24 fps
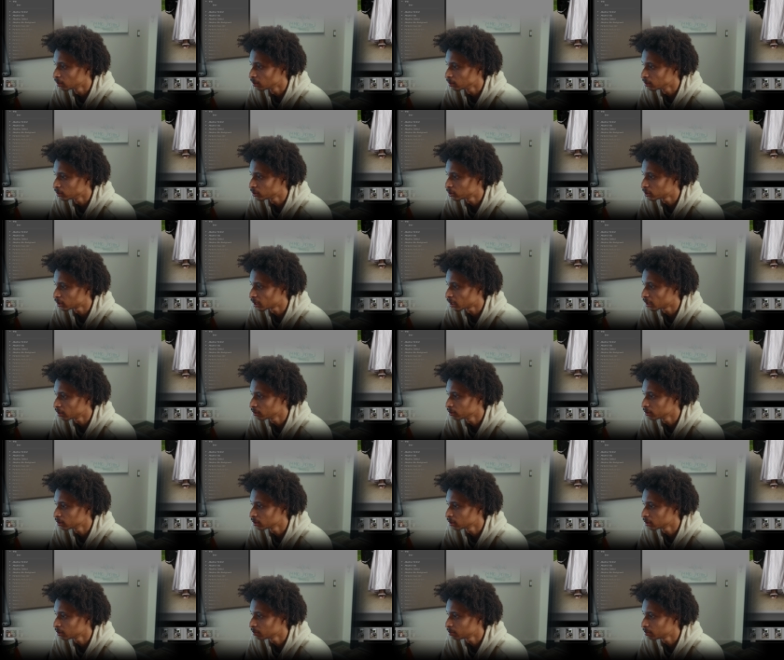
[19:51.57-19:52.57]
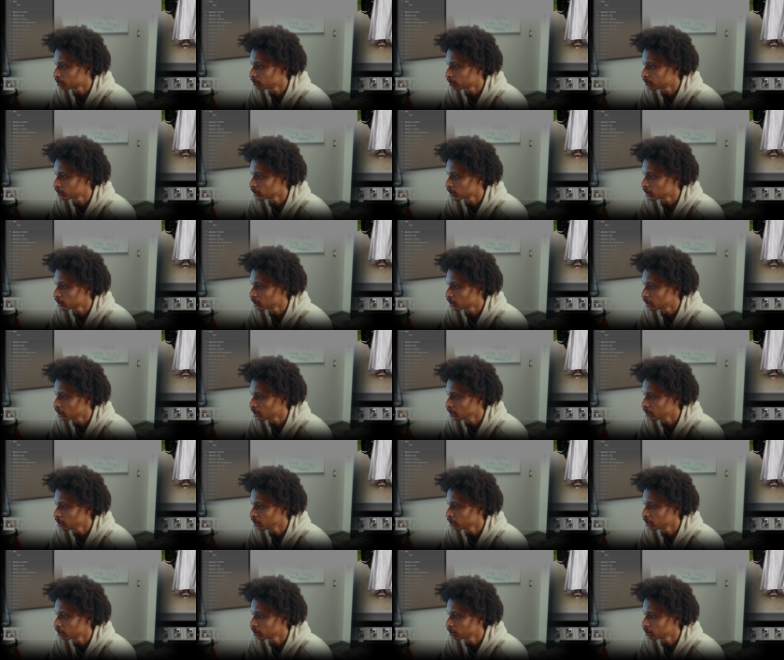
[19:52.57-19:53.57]
shadows up, and
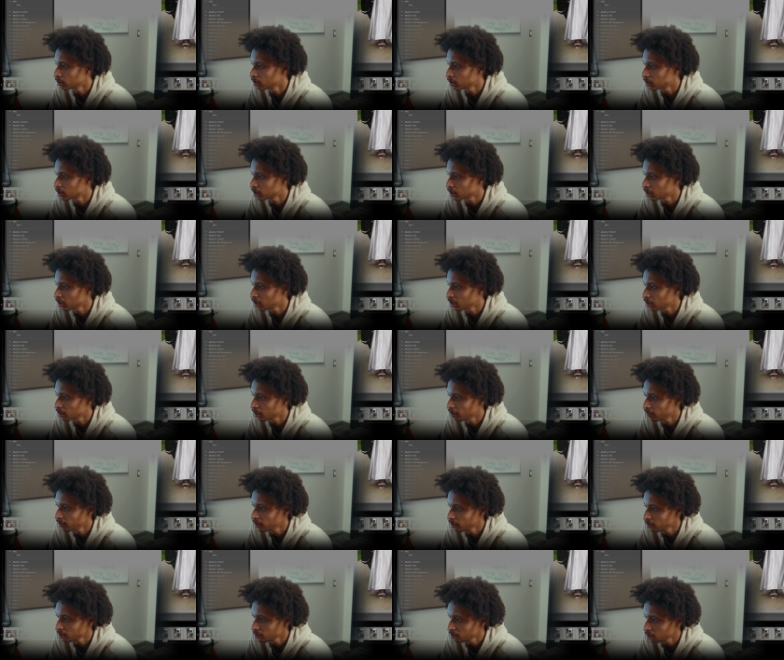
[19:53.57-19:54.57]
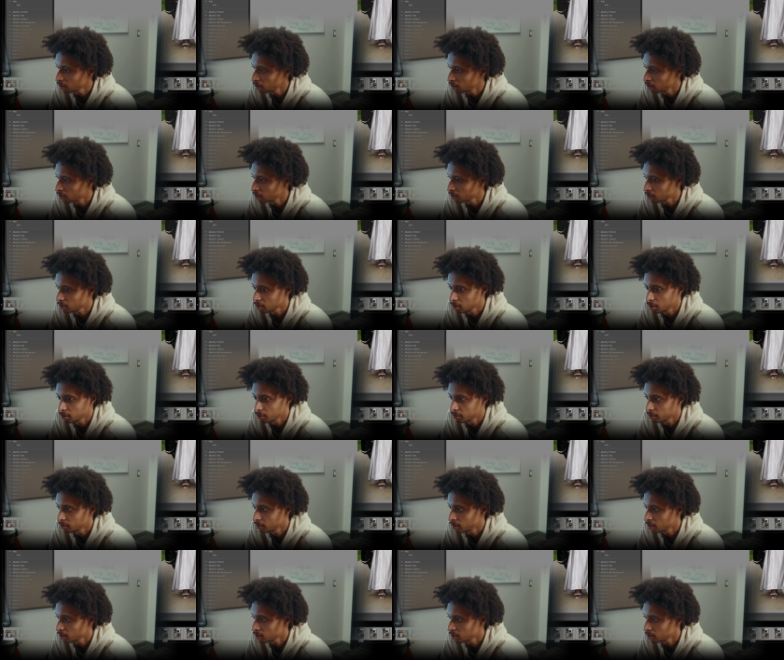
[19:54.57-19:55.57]
you know, it's like if it looks good, it looks good. Or if
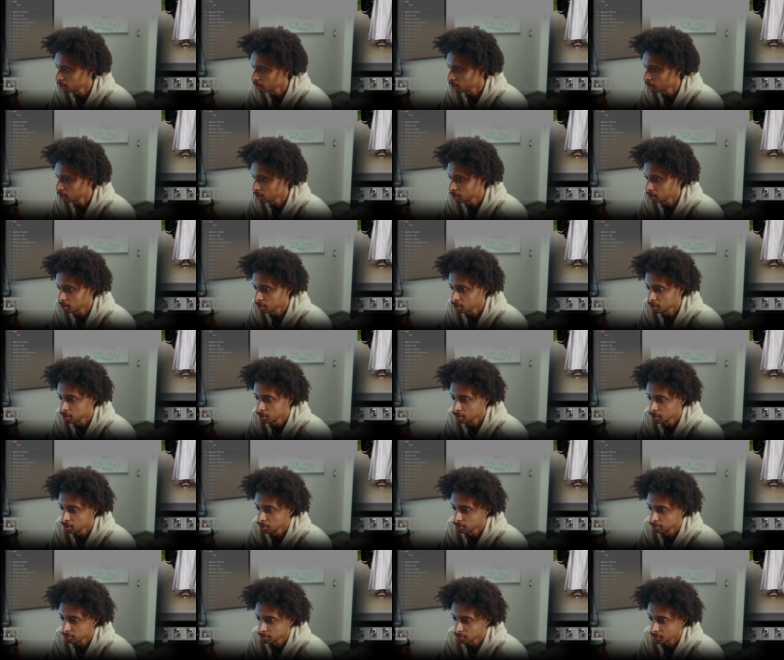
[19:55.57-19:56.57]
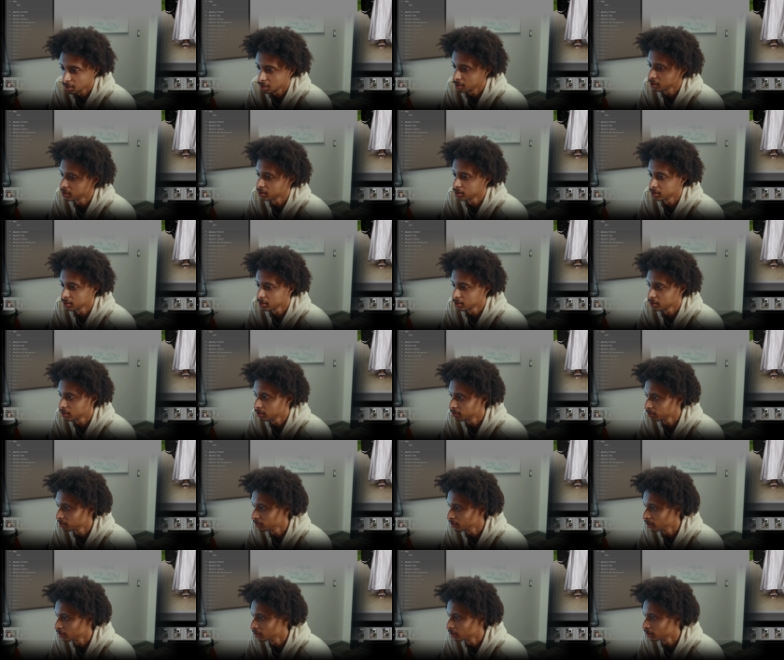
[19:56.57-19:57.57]
it doesn't look good, it doesn't look good.
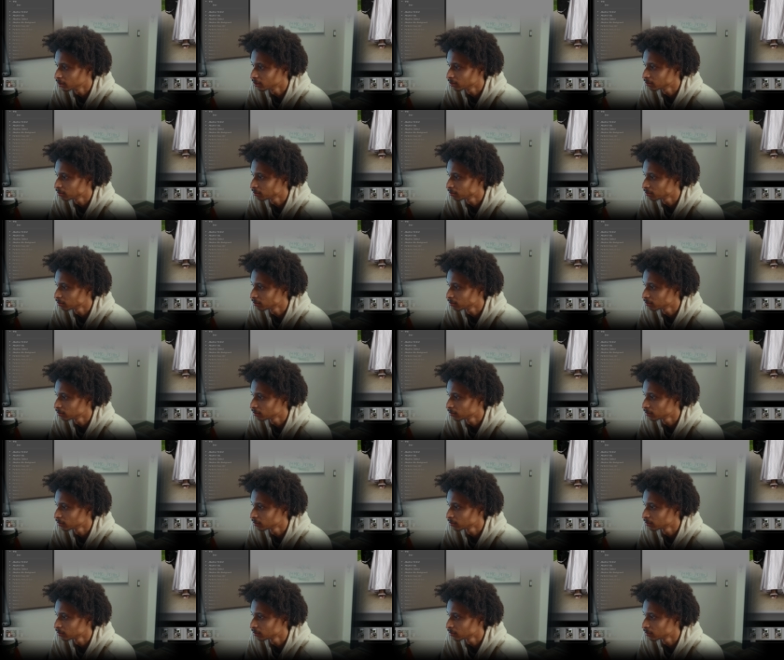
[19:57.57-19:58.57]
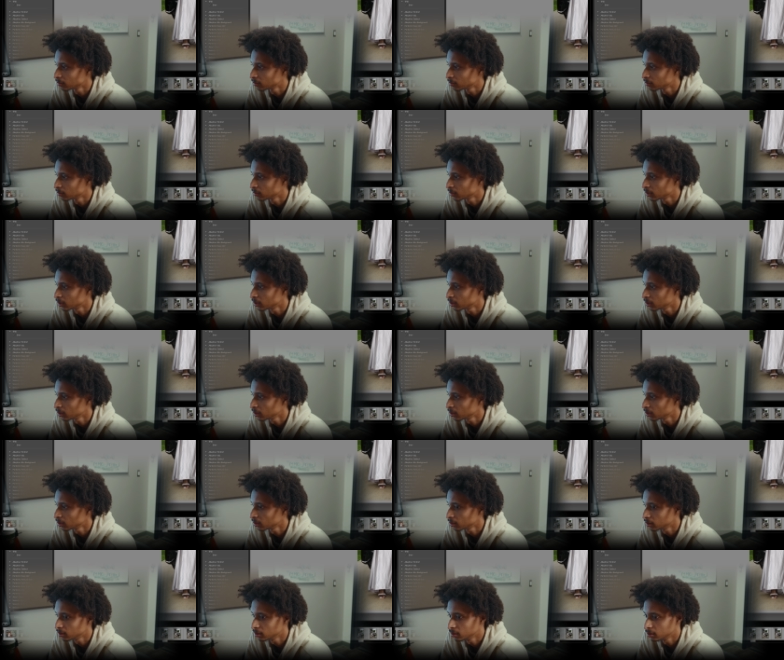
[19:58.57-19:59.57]
You know, I think
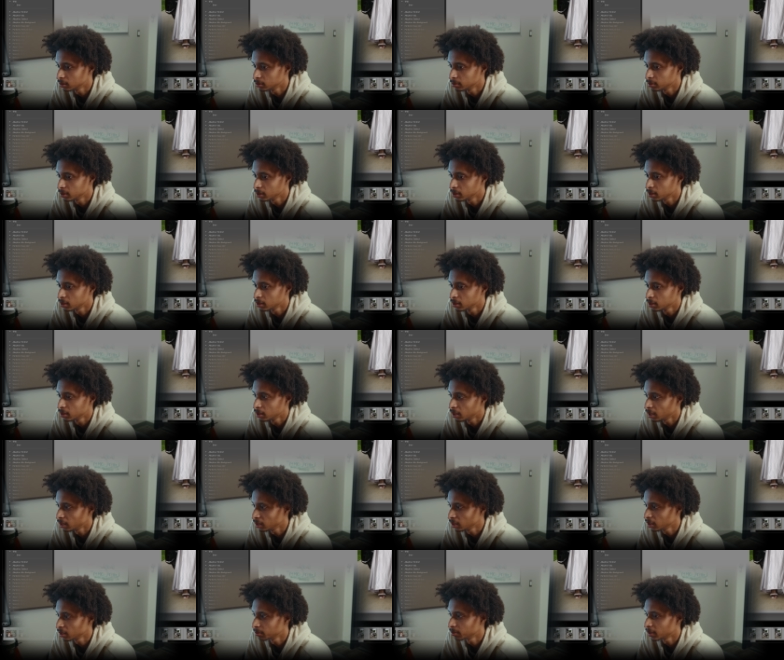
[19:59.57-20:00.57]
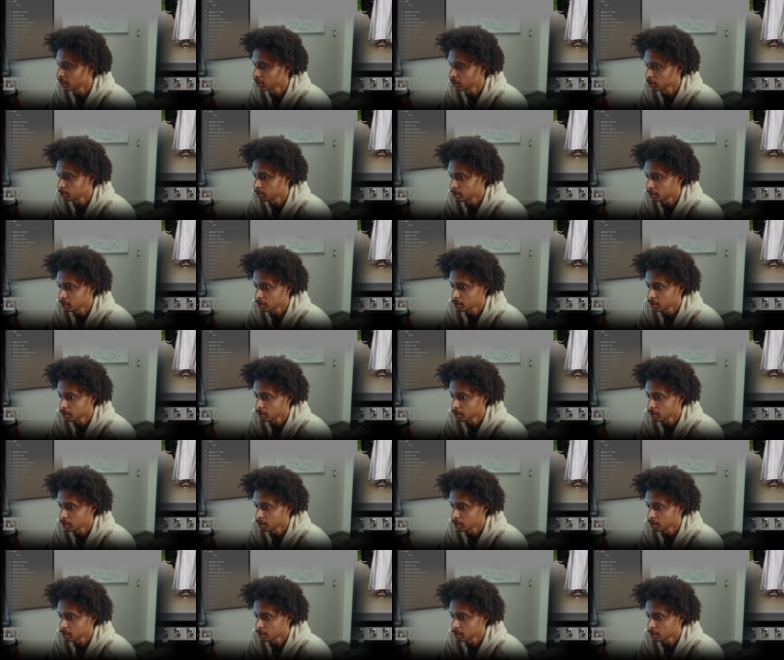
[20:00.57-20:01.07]
a little bit. I think it might look better